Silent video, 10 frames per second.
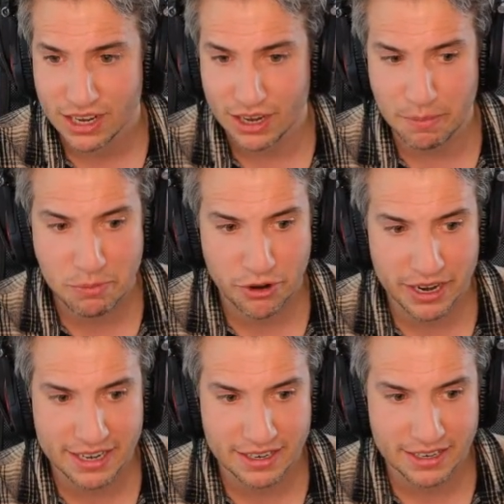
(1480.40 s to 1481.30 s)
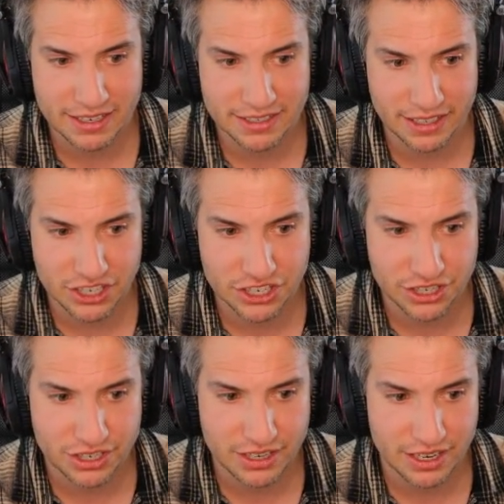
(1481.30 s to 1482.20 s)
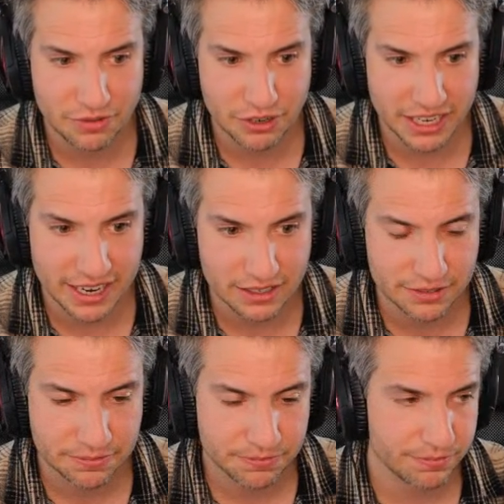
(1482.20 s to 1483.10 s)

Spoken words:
membrane, insulation, and everything else.